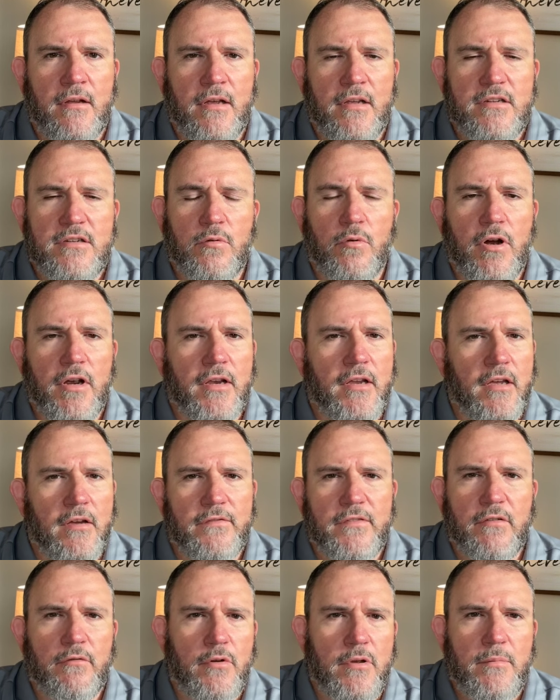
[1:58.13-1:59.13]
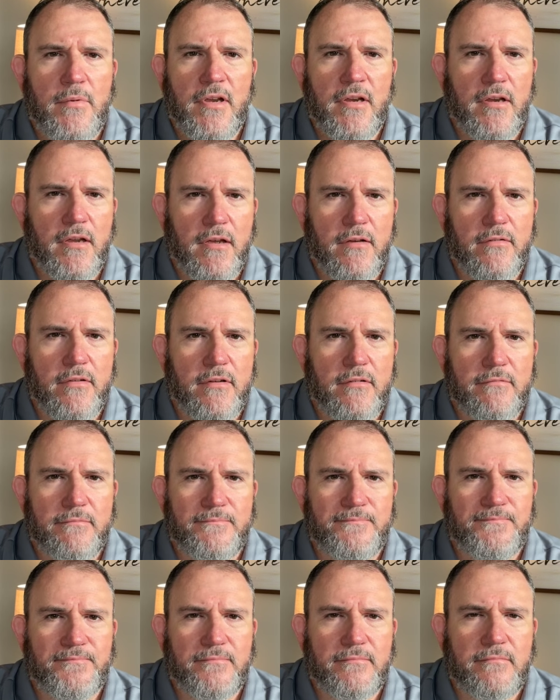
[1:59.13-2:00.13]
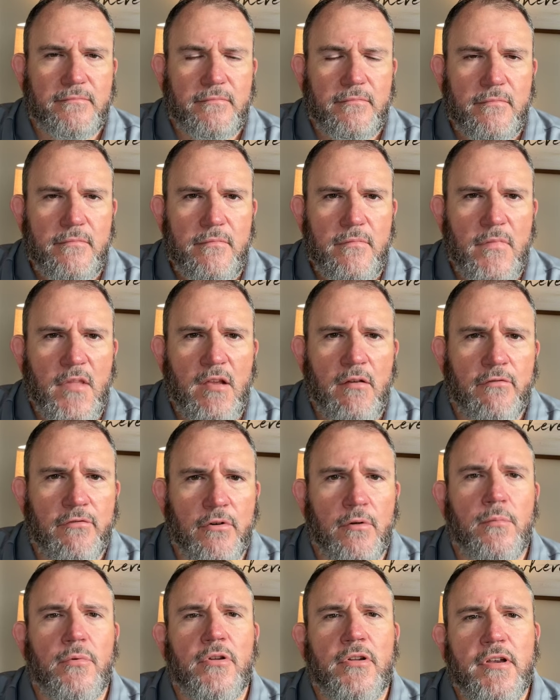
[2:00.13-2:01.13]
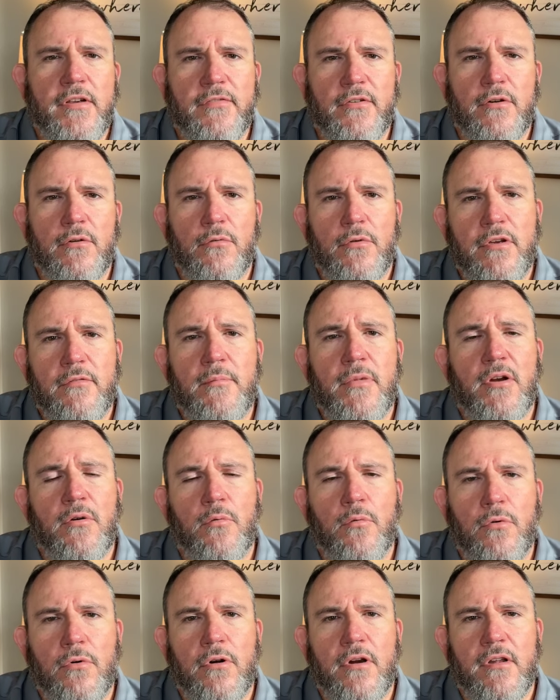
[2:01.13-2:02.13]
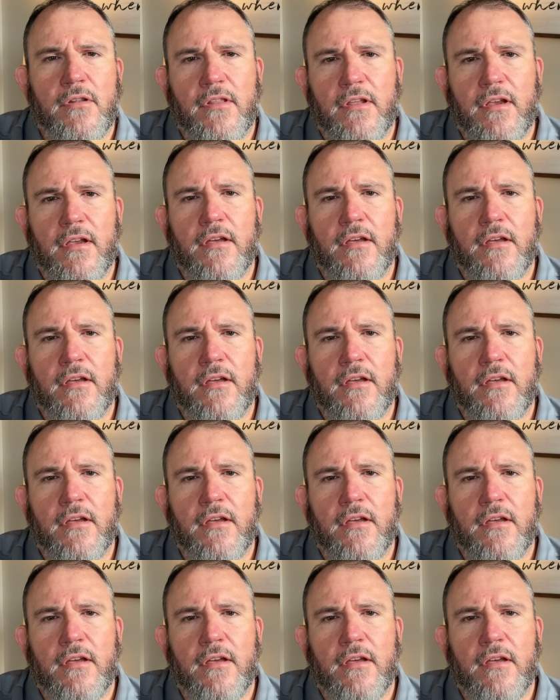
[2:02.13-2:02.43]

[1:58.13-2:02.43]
And so what gift have we been given? For a believer, we've been awarded the